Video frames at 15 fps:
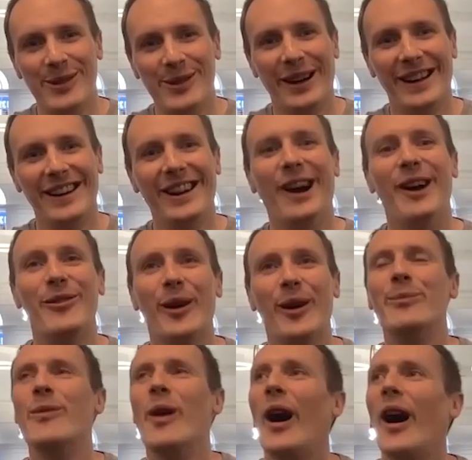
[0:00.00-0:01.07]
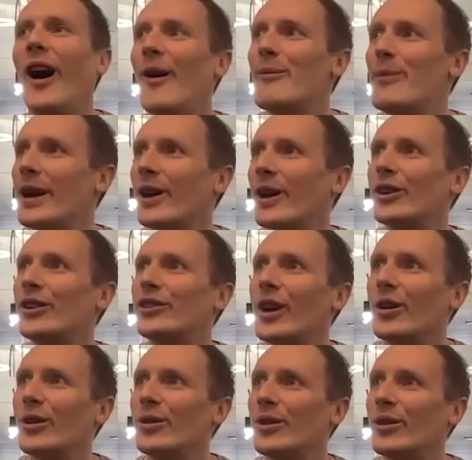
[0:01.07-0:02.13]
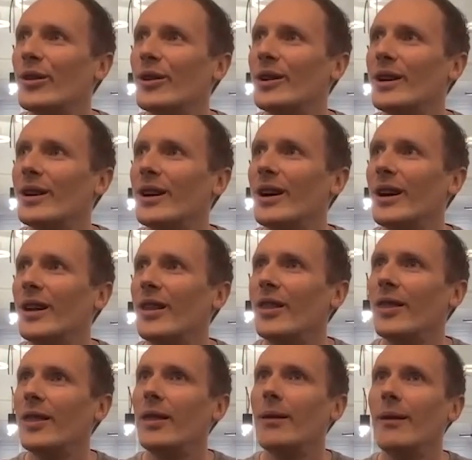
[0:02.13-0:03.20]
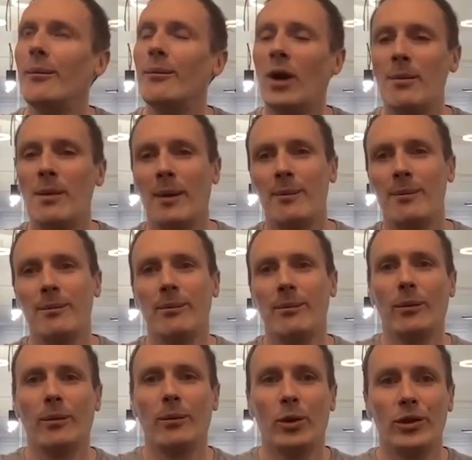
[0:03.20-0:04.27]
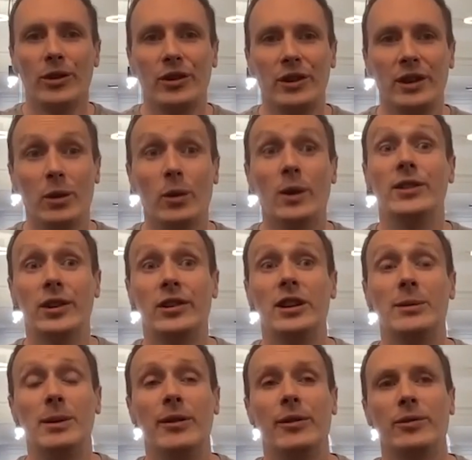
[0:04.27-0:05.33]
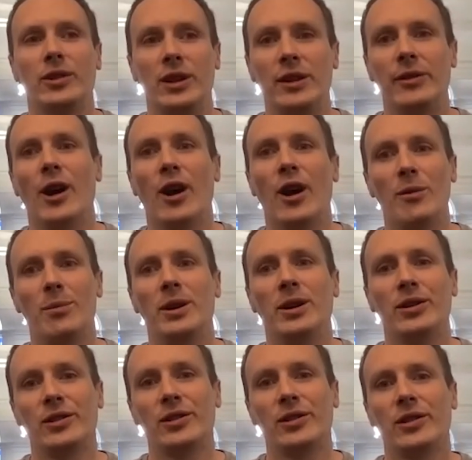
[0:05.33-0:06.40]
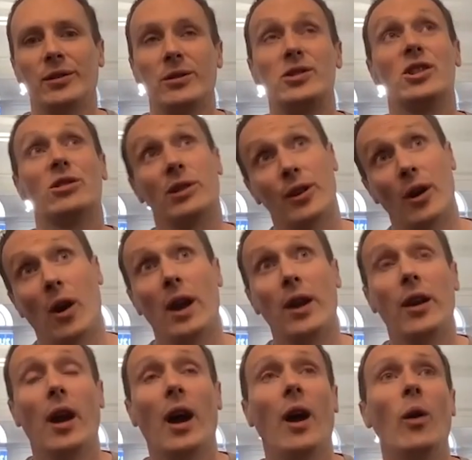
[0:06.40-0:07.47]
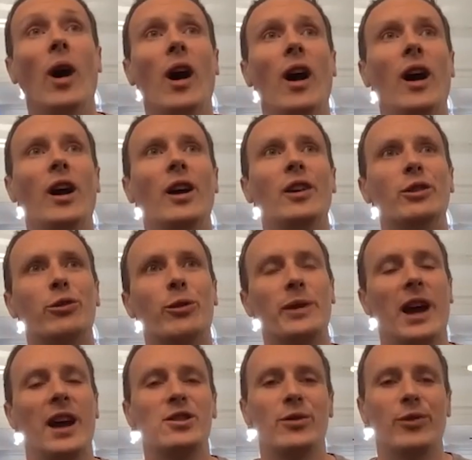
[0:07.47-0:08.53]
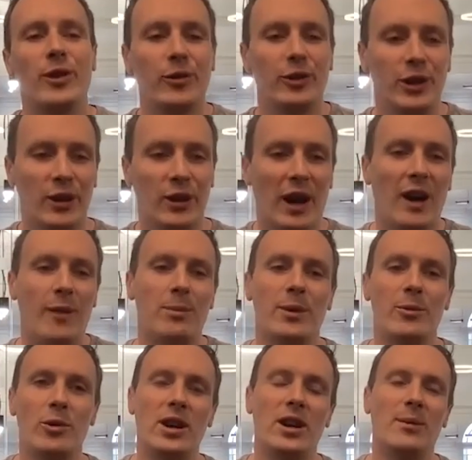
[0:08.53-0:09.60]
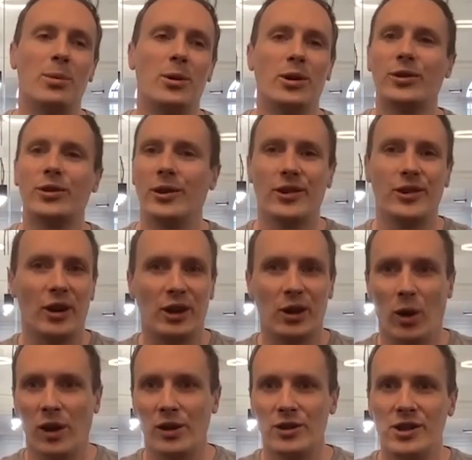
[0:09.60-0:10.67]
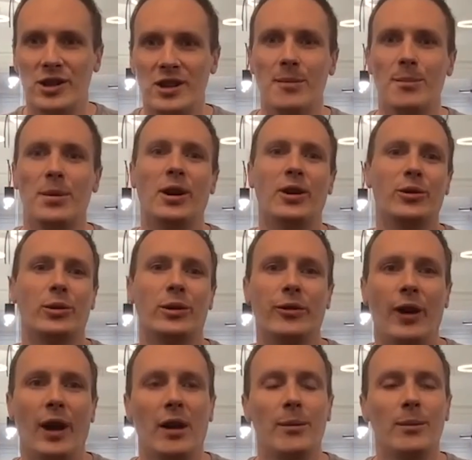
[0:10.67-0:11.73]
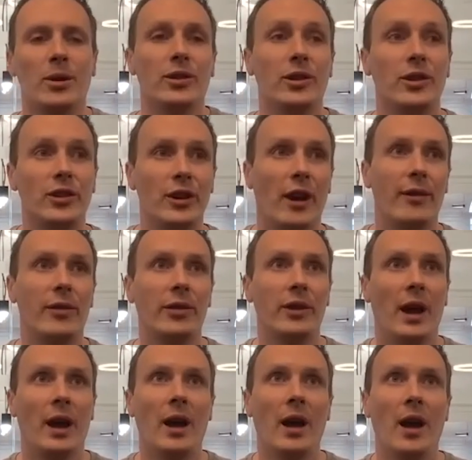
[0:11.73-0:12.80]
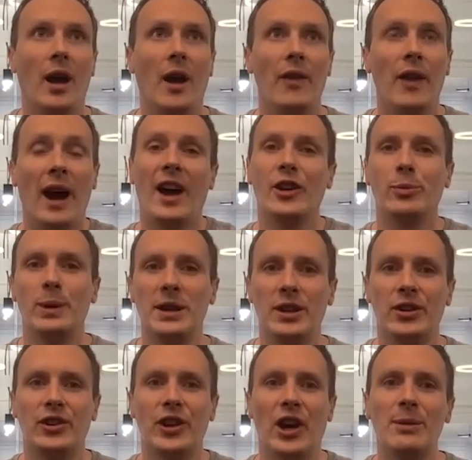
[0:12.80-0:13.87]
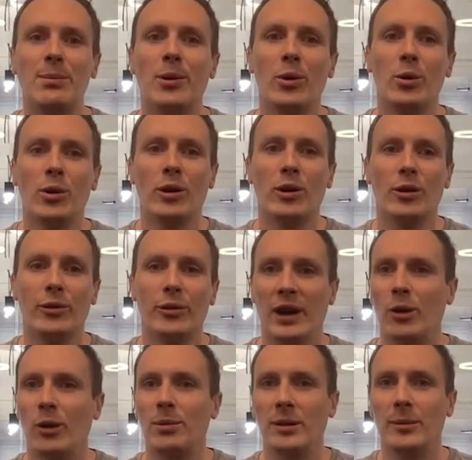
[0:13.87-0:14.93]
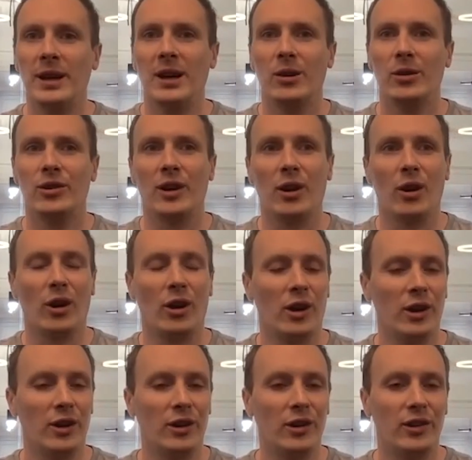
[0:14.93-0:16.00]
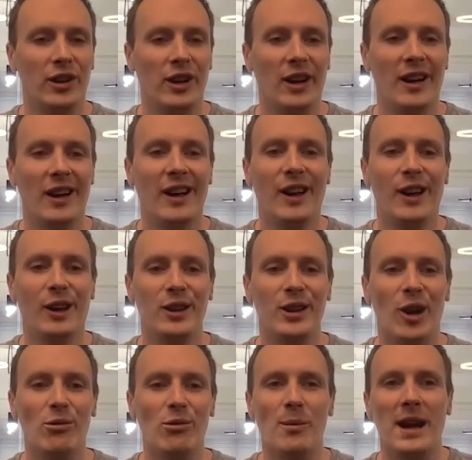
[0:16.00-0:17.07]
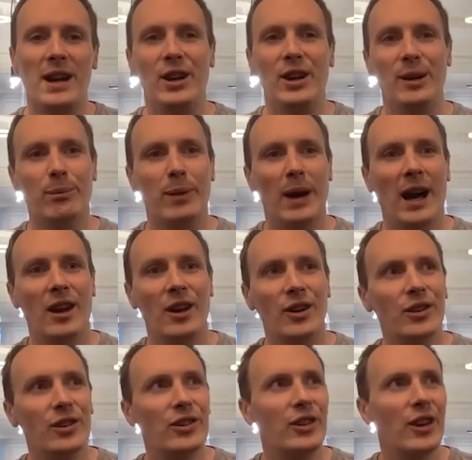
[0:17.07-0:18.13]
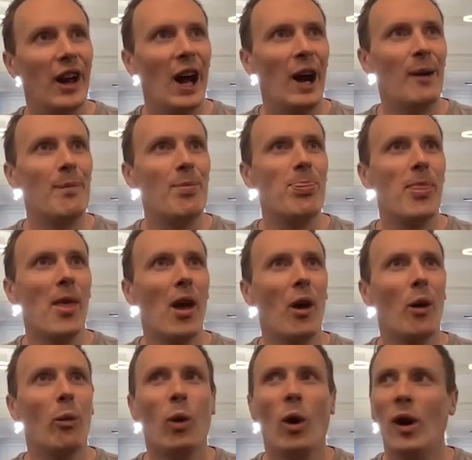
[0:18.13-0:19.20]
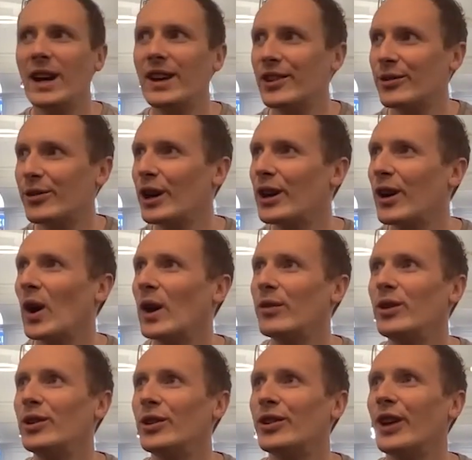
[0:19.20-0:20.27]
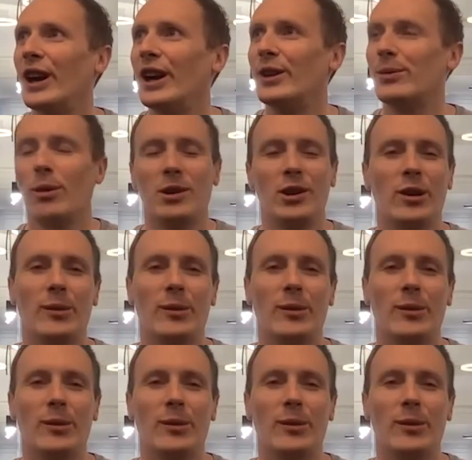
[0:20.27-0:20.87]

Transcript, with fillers: but no, if I'm I'm being honest, so my mum was a C or is a CBT therapist. She's retired now. So from the age of 15, I have been reading books on psychology and personal development and stuff. And that that has been a staple for helping me out a lot and uh, you know, remaining balanced. Um, wise, it's very kind of you to say. It's probably